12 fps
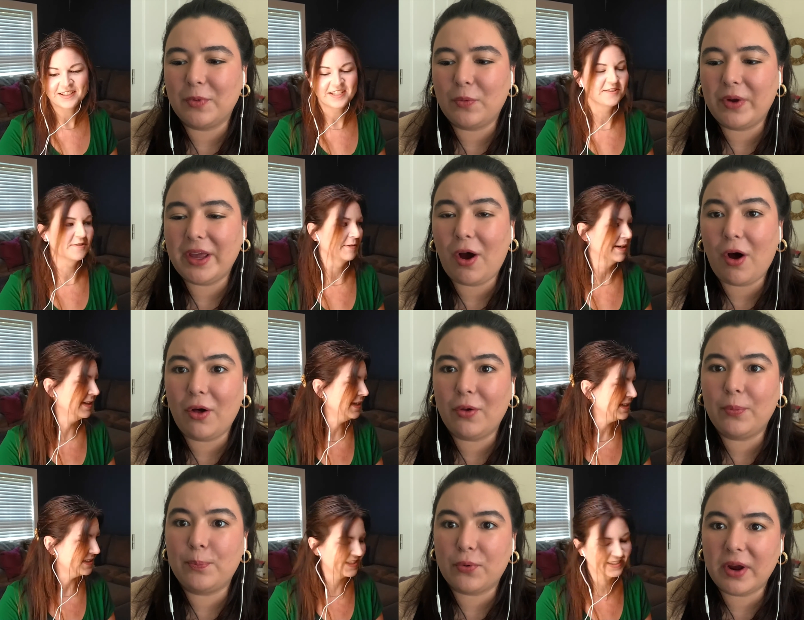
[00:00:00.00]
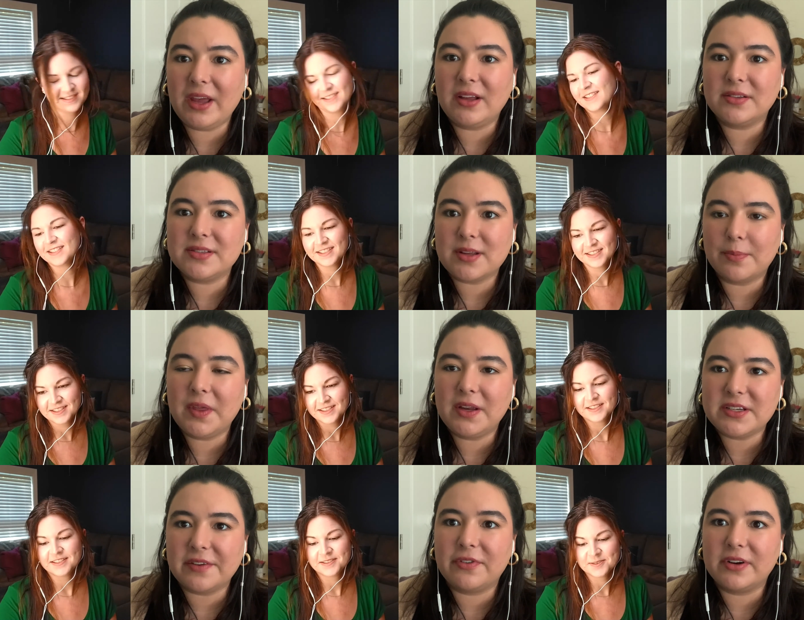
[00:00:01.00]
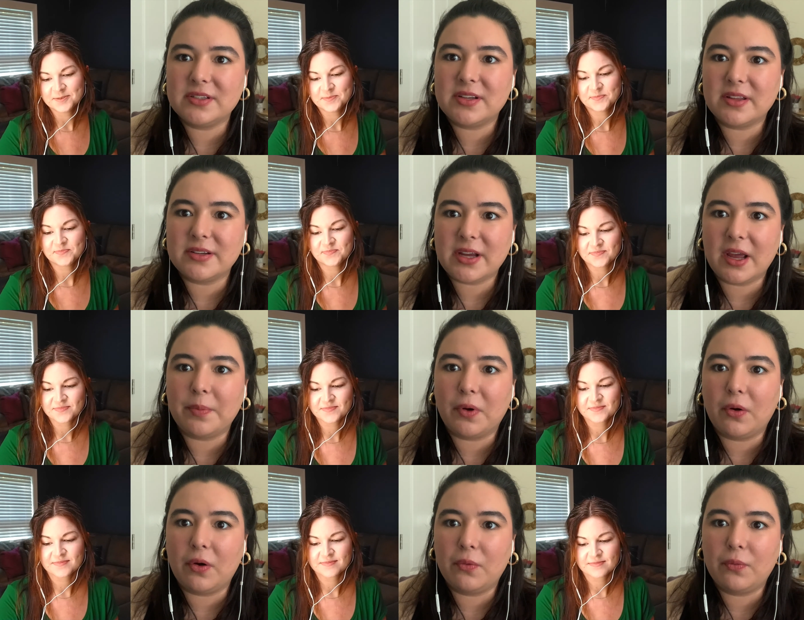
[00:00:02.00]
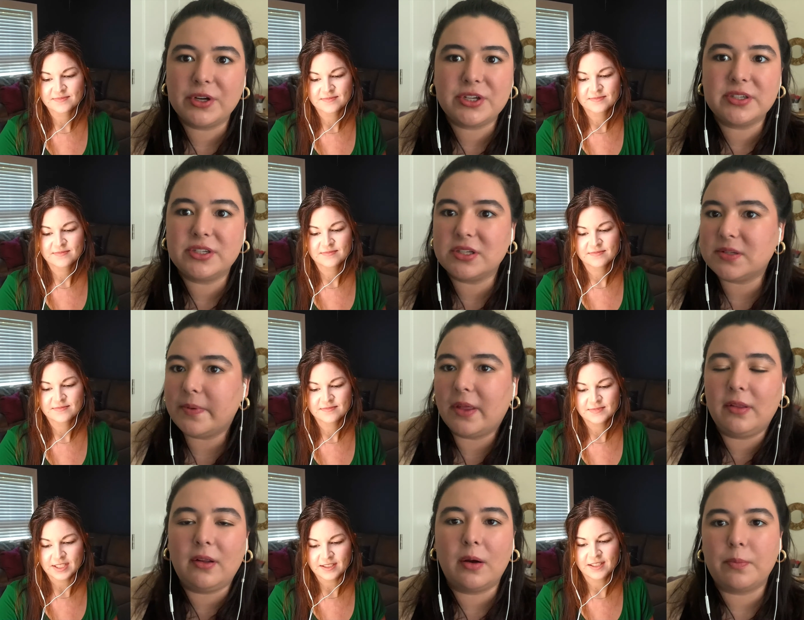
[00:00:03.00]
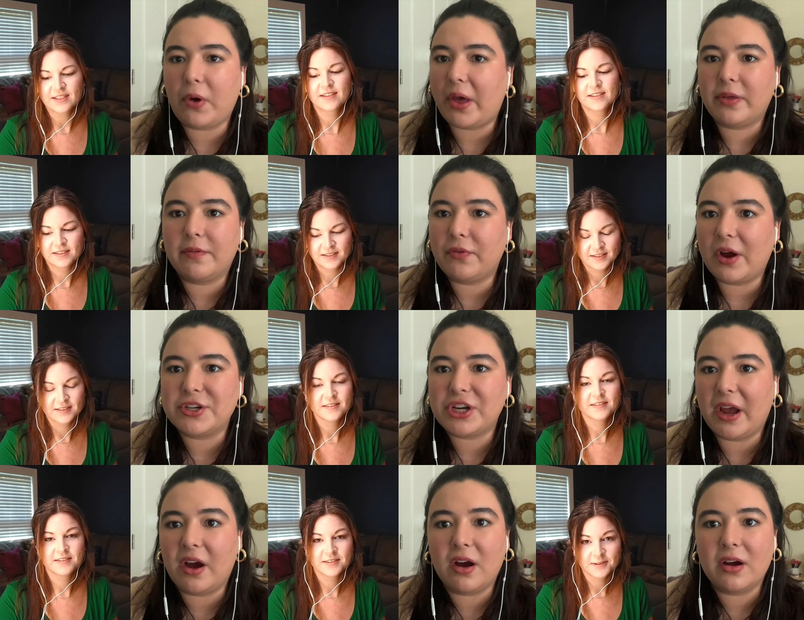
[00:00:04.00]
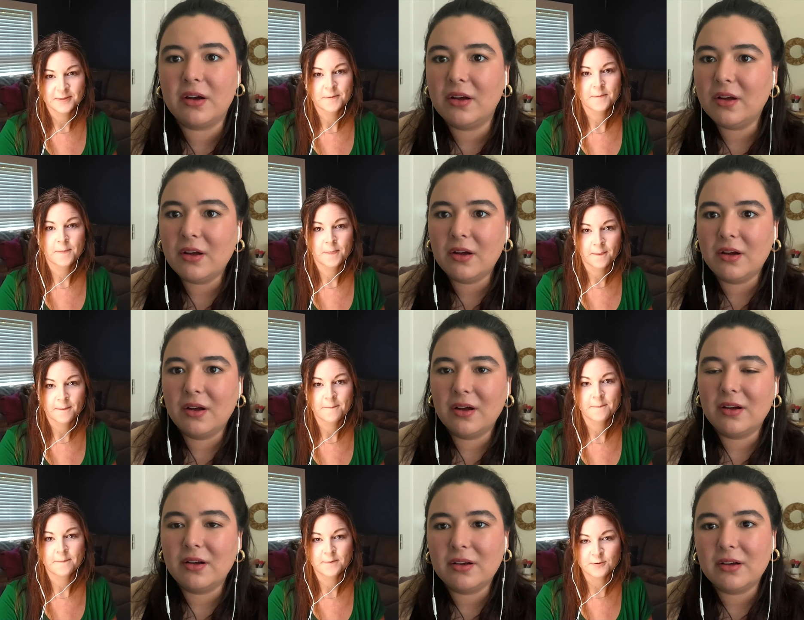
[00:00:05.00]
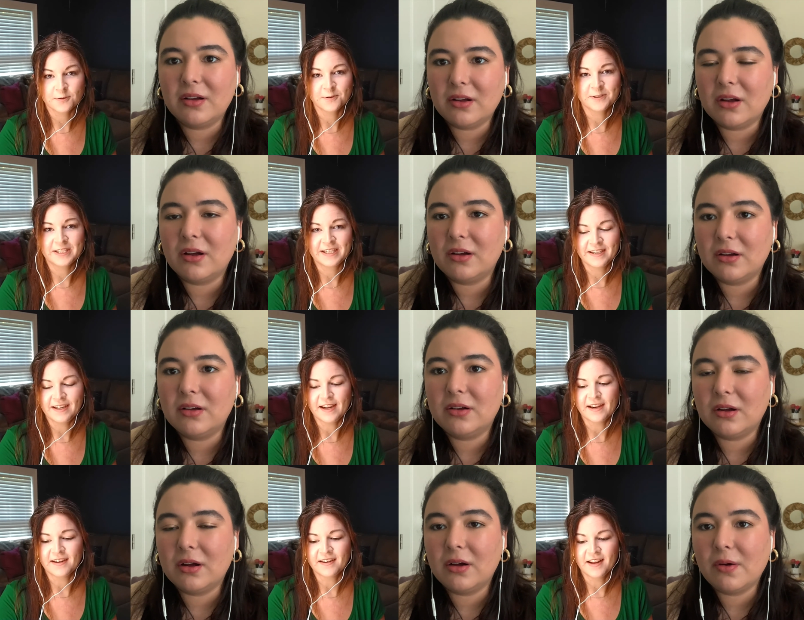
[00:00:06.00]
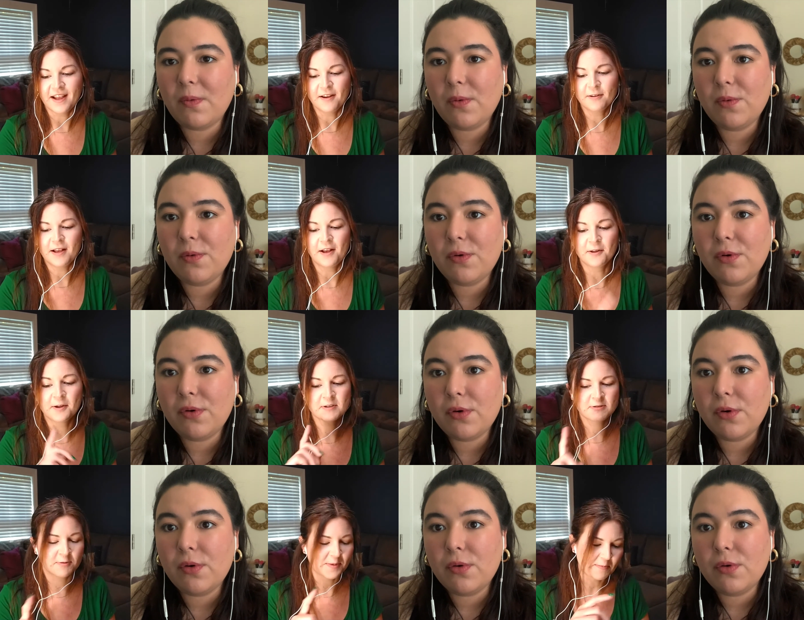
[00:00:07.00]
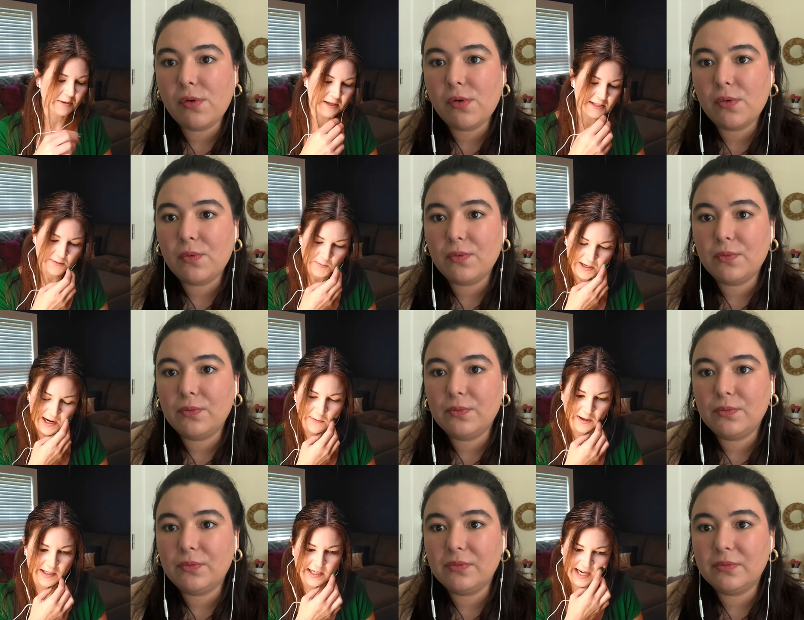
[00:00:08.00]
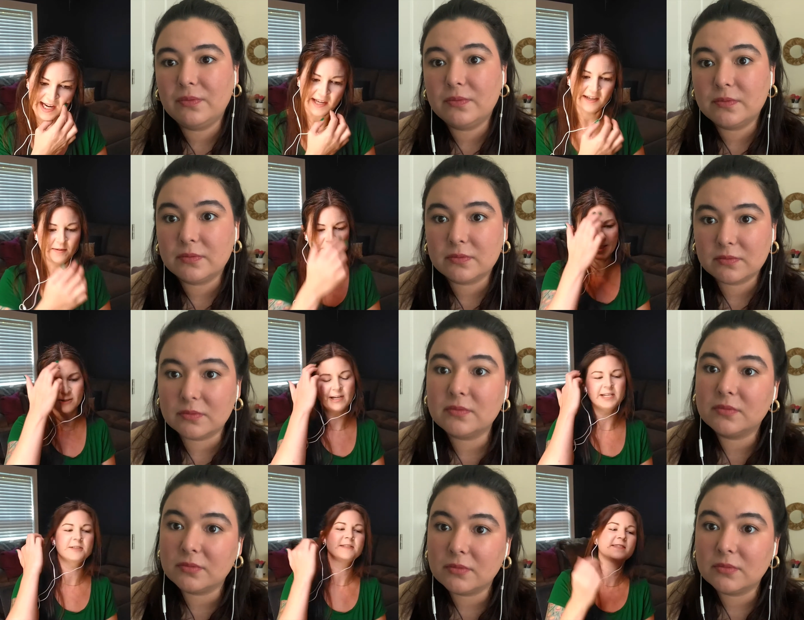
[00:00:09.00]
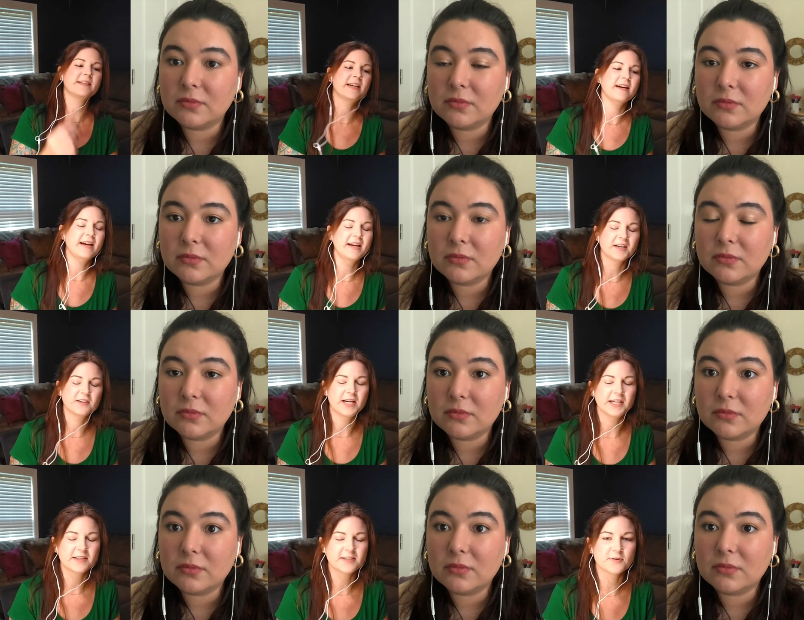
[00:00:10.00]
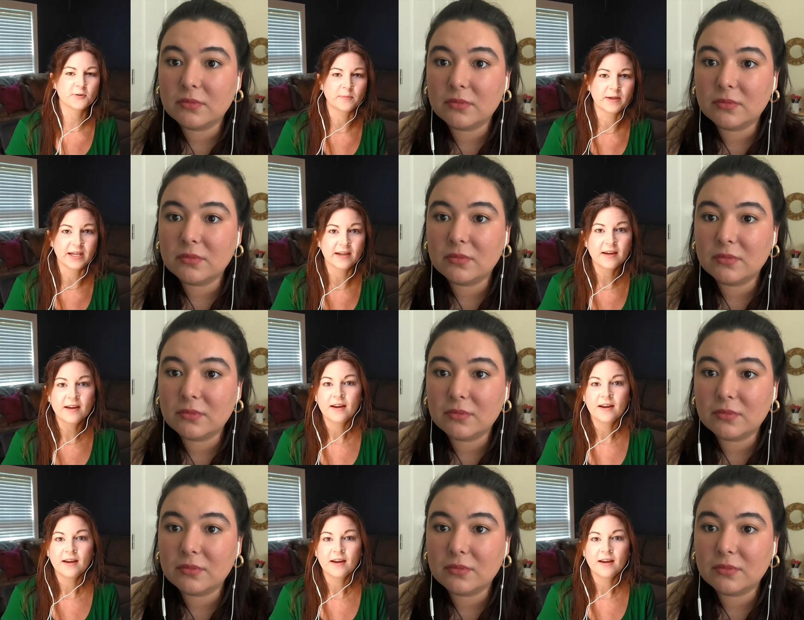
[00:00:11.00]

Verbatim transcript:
Speaker 1: we all bring something different to the table, which has just been a breath of fresh air.
Speaker 2: Truly. Yeah. I'll always remember this. When I worked at a bigger agency, I had a client that told me,